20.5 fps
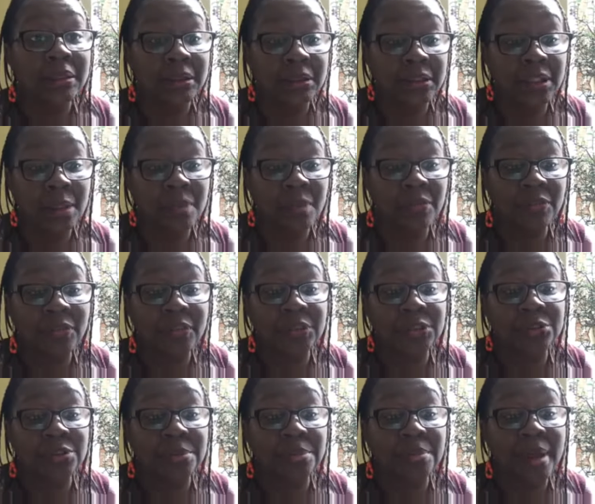Some of
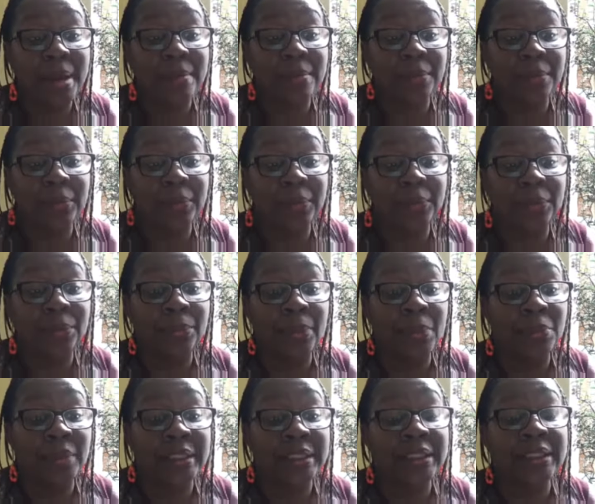us remember
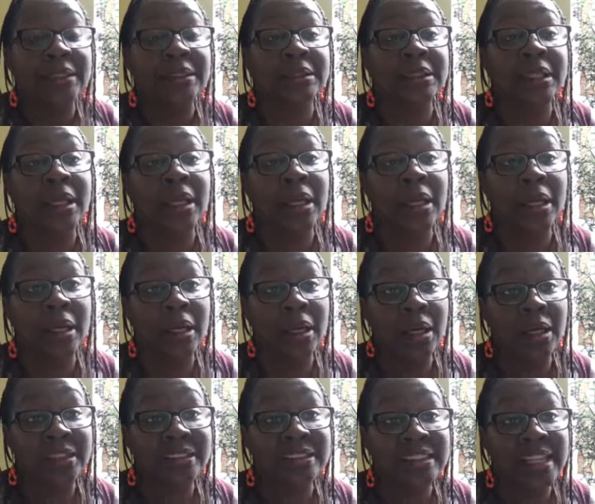when we did uh,
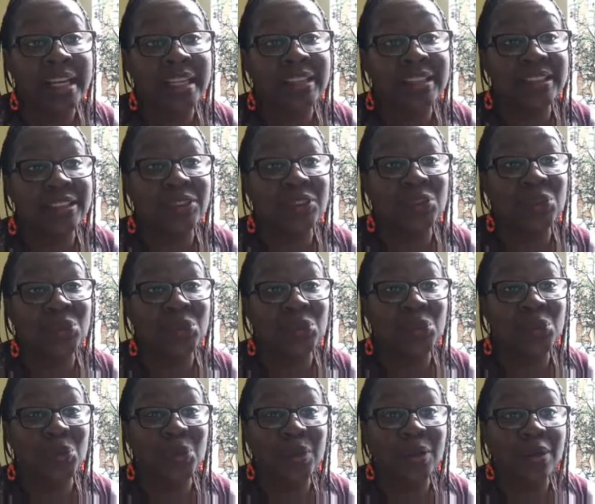uh science in
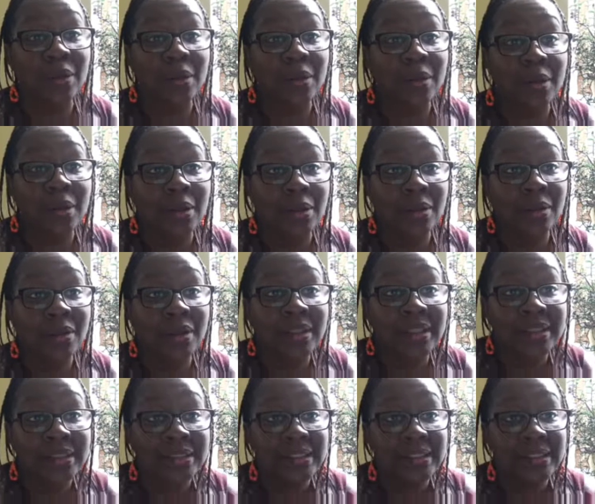school, you know, the